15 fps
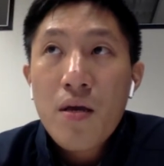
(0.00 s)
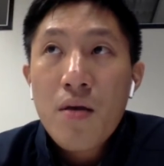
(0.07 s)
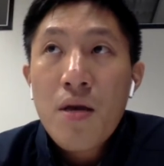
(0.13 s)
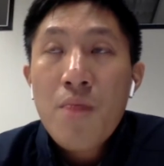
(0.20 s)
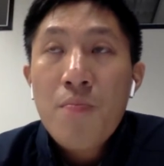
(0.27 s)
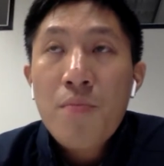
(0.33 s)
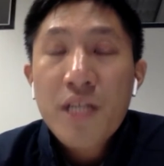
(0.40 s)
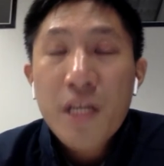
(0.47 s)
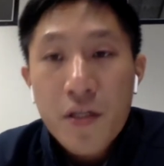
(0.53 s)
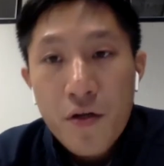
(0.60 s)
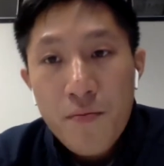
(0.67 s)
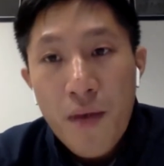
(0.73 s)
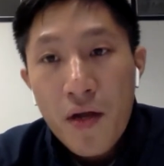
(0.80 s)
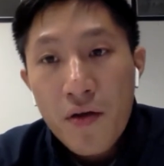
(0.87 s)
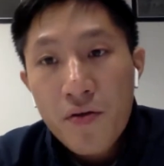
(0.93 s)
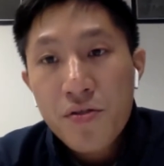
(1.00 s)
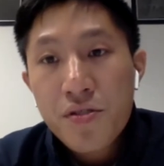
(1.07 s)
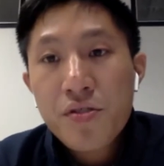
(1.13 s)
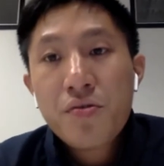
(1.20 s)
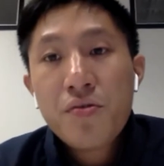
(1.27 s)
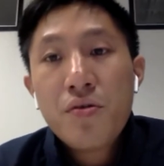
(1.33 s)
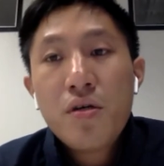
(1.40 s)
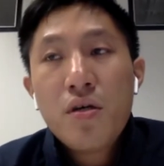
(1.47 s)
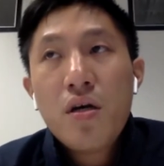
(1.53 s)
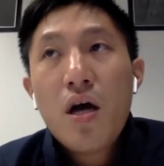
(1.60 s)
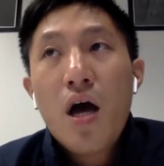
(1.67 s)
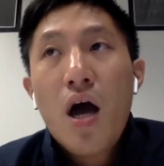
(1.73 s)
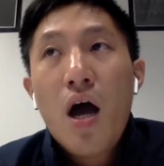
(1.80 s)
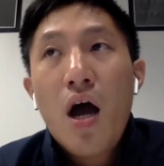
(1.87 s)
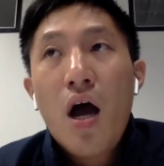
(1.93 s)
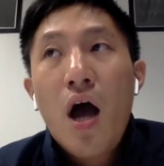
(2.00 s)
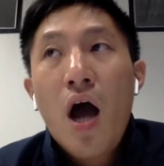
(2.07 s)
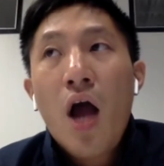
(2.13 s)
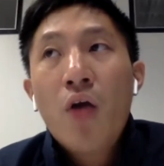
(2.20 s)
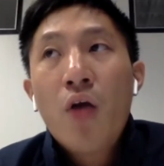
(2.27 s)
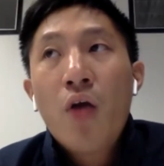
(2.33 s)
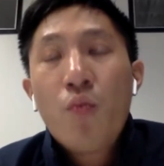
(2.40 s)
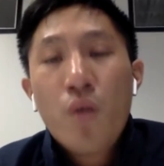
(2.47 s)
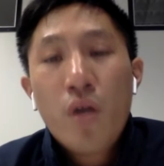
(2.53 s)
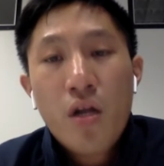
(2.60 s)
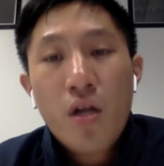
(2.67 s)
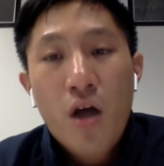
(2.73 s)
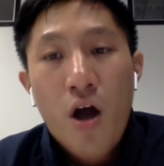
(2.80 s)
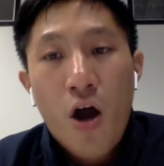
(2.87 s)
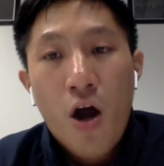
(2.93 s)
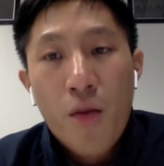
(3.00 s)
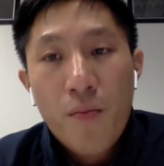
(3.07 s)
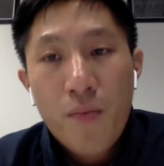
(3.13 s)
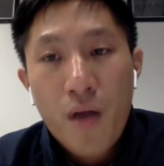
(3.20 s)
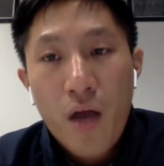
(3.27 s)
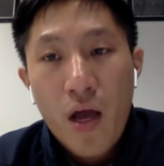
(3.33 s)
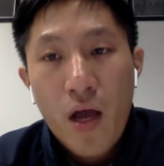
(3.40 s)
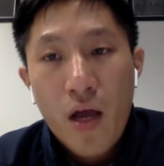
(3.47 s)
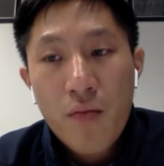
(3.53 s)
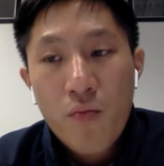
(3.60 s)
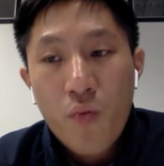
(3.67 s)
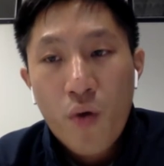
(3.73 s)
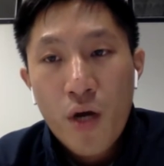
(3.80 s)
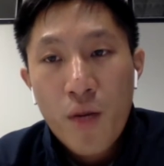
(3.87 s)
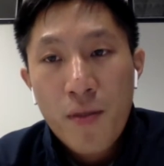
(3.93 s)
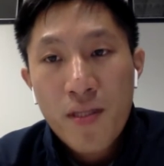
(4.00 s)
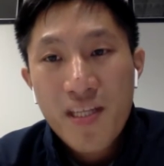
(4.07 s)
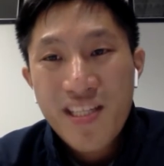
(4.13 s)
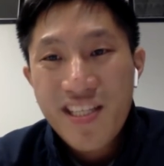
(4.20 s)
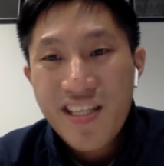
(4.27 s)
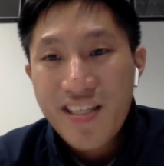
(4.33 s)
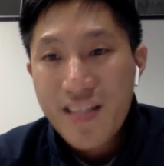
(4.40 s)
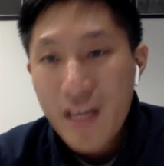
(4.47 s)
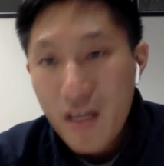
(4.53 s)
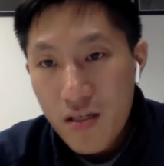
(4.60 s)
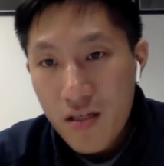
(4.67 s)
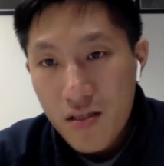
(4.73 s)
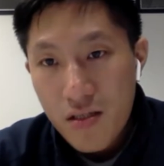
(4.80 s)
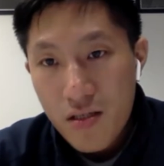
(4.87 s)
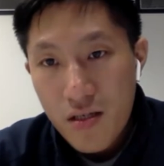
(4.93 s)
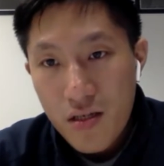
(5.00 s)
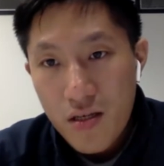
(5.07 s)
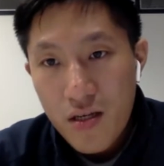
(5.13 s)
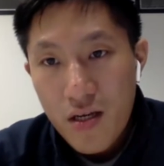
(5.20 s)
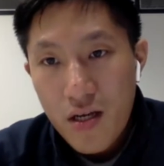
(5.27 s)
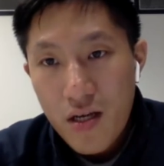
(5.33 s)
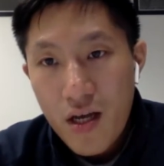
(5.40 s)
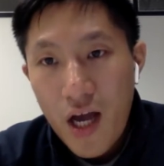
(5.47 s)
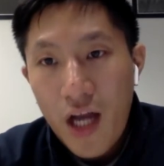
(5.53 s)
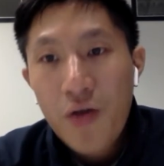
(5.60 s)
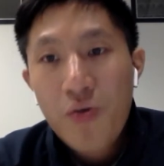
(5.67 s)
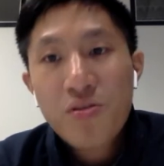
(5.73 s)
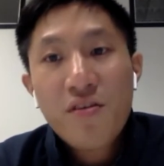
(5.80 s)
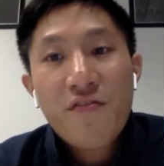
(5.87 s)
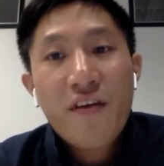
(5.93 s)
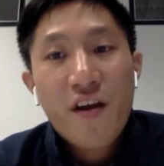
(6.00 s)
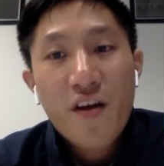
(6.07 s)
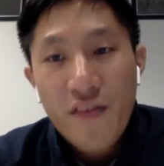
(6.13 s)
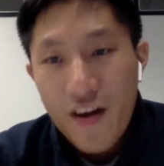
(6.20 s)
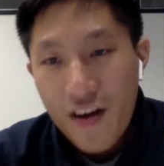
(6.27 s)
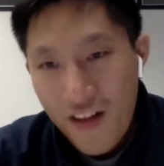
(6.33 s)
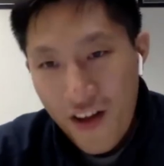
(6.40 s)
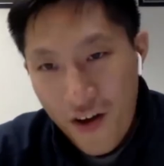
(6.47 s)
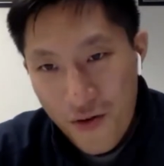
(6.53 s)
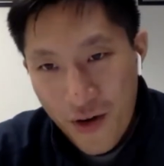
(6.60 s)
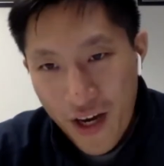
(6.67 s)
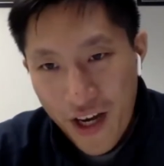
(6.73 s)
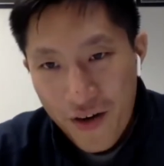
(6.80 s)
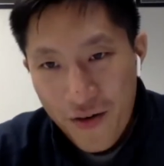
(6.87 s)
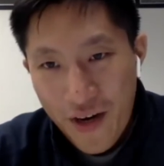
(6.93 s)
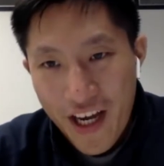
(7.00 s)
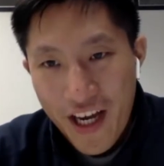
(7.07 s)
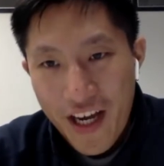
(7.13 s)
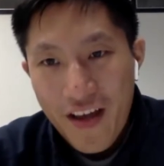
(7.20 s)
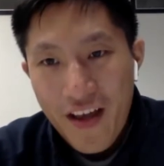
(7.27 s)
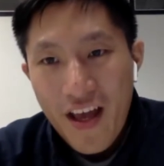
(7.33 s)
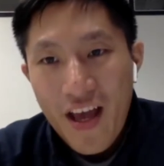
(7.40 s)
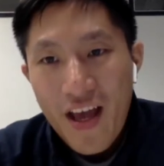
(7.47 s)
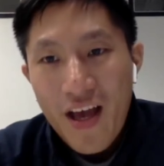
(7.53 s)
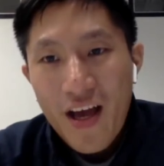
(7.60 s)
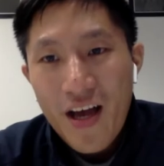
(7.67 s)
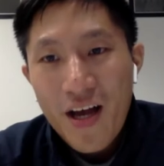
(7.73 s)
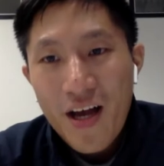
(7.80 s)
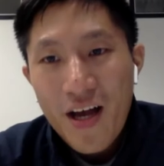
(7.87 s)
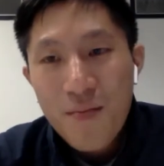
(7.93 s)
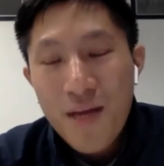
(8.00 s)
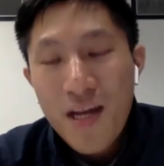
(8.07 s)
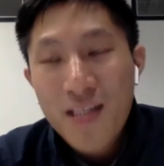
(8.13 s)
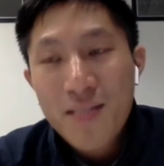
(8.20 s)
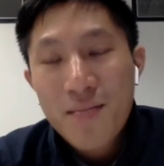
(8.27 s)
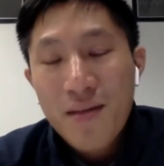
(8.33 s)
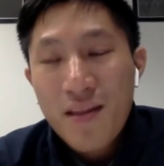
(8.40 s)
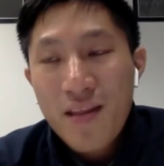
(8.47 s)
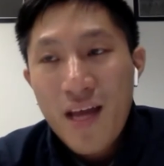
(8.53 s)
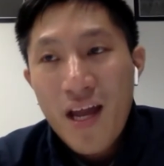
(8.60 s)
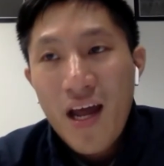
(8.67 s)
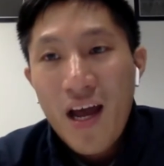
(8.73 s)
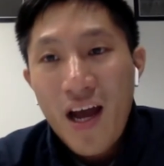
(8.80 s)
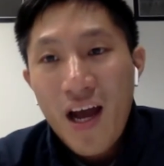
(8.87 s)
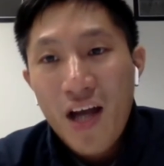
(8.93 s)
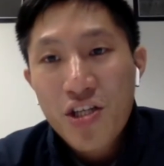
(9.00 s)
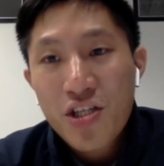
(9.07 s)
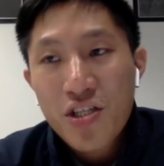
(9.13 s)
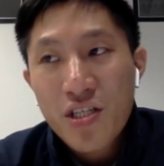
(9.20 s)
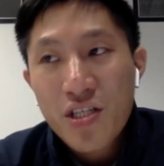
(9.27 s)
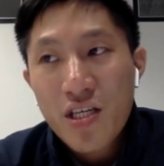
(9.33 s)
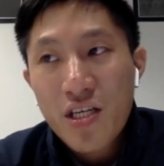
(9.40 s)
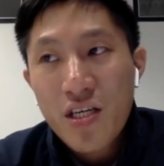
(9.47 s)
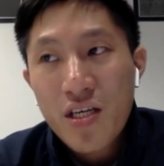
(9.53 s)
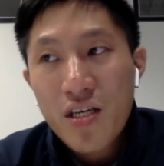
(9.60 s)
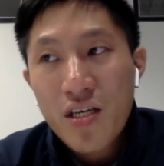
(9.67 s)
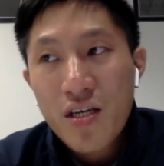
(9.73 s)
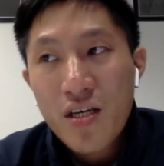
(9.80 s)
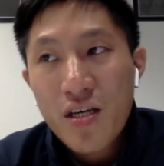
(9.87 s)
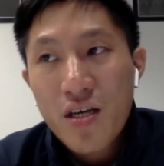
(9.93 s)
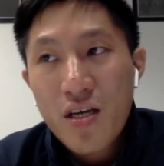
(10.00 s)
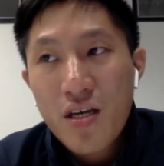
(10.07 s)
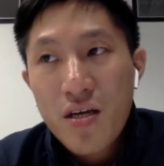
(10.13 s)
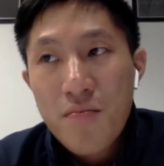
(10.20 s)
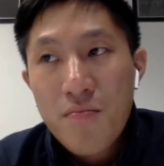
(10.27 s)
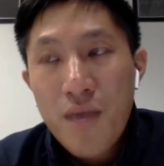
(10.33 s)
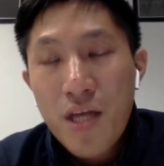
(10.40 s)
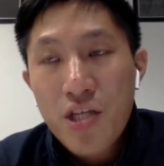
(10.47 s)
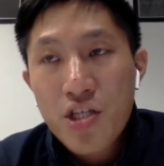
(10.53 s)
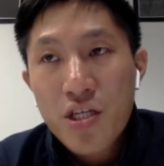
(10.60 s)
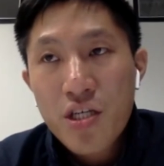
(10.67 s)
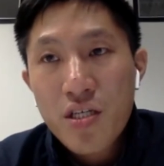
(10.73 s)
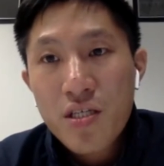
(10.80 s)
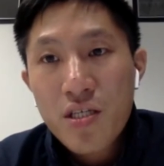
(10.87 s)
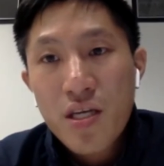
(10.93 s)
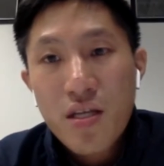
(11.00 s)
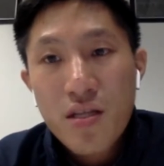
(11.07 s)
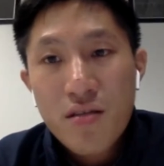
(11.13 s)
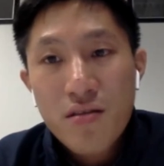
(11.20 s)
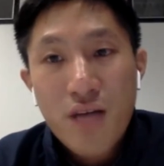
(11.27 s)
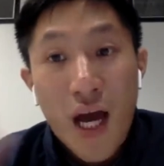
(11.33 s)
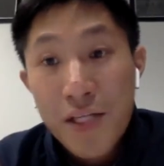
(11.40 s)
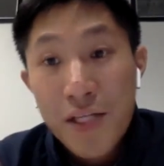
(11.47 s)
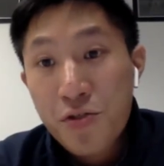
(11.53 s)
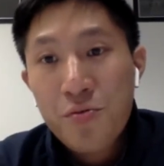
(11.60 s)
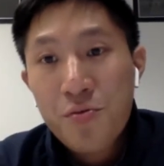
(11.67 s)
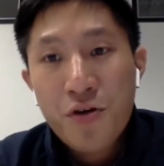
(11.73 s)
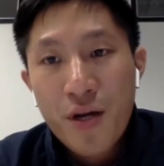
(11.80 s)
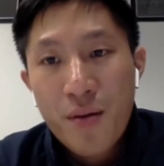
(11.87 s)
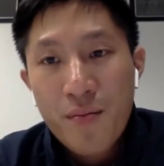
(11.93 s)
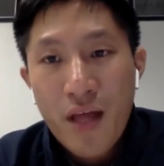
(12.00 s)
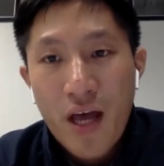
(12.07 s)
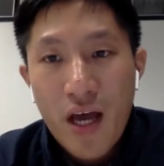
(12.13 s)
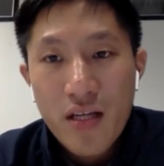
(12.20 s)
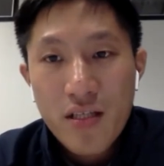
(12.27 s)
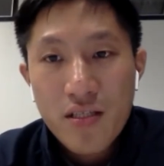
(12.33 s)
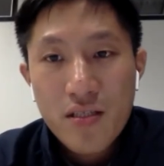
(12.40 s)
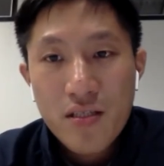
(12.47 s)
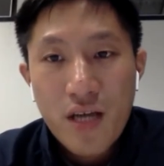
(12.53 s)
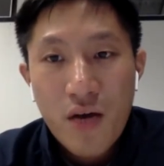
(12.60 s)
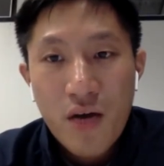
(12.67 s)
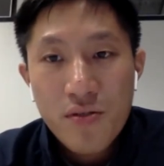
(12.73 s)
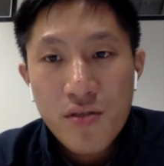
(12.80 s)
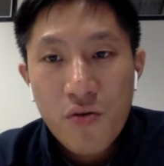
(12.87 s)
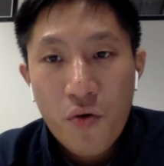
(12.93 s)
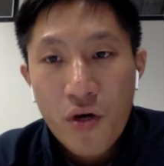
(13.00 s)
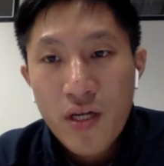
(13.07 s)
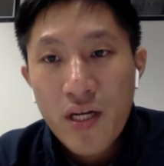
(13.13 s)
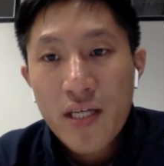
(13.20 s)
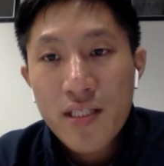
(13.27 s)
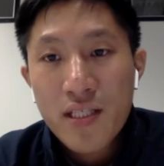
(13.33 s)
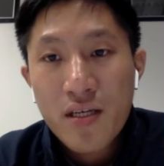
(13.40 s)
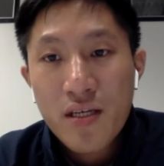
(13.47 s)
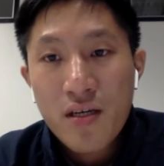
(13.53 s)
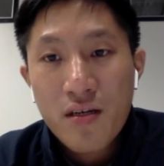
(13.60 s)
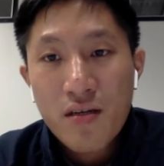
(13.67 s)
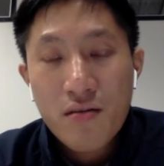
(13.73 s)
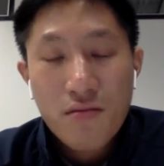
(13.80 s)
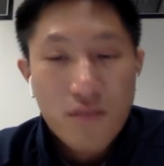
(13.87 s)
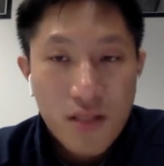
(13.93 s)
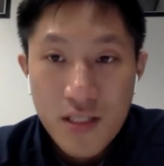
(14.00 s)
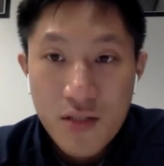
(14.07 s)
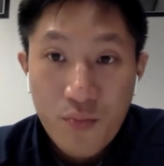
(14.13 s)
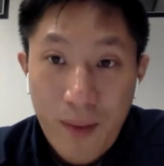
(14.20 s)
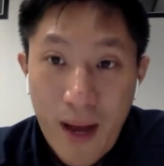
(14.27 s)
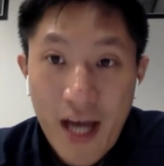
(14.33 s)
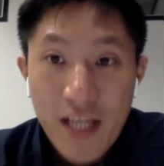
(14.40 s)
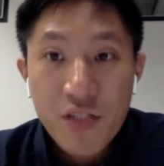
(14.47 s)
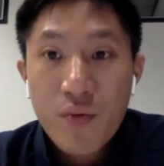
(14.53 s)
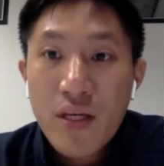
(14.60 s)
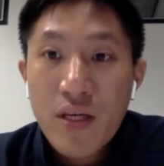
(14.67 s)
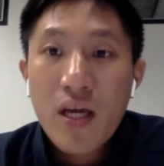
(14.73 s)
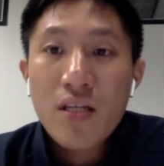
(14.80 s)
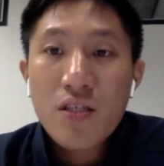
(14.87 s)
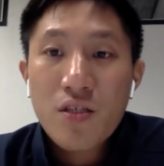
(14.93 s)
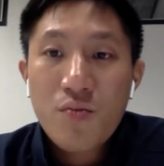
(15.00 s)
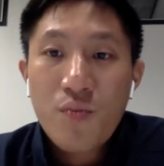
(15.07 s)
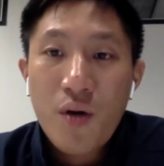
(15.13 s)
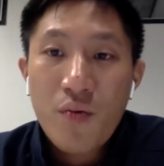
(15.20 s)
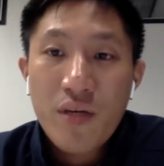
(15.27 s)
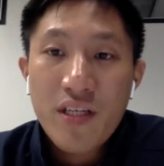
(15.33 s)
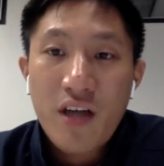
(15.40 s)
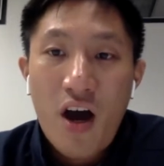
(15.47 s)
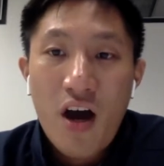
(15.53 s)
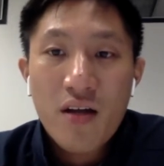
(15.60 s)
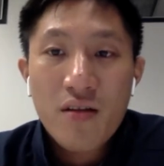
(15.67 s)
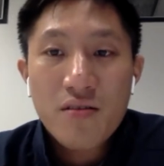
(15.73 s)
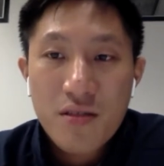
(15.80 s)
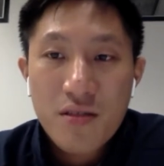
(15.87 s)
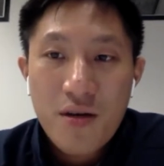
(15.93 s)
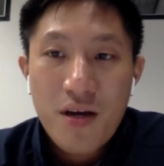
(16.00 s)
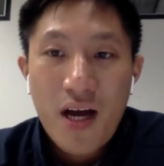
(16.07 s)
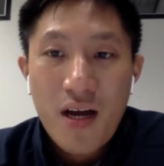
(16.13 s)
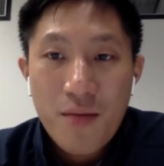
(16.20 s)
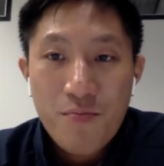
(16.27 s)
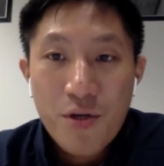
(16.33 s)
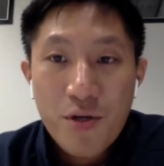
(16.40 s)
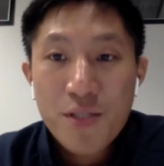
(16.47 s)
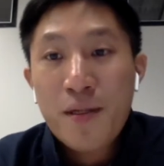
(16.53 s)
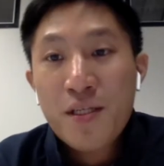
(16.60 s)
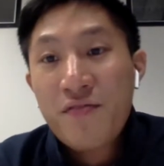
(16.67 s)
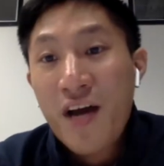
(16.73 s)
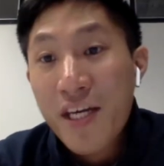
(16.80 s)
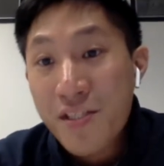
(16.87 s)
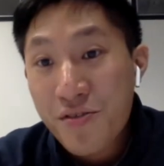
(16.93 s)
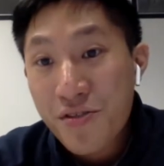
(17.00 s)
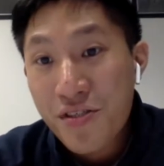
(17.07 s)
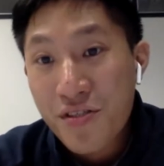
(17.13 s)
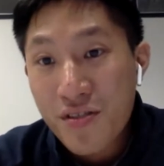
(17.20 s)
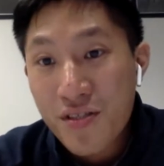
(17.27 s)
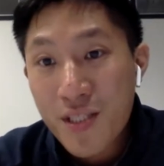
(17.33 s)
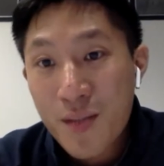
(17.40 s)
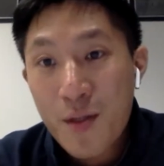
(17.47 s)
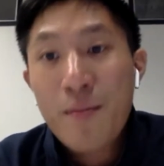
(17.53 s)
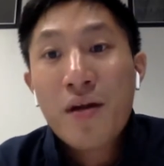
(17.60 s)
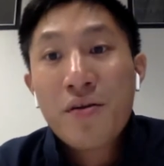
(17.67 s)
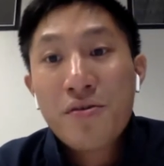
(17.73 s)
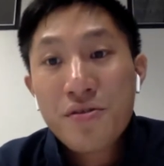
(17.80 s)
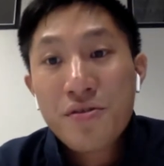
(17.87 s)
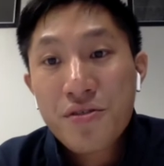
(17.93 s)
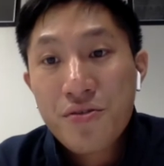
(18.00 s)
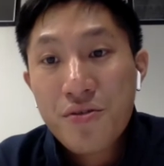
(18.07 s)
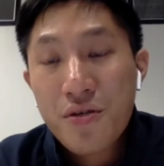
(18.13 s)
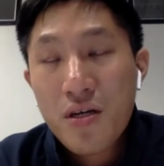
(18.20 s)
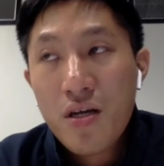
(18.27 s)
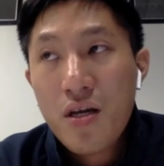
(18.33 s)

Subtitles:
Particularly in medical school, I wouldn't harp and worry about the details. I know it's a very, very long way away. And it's something that I actually mentioned in the high school program that I was organizing this past weekend when we taught prospective high school students about medical school.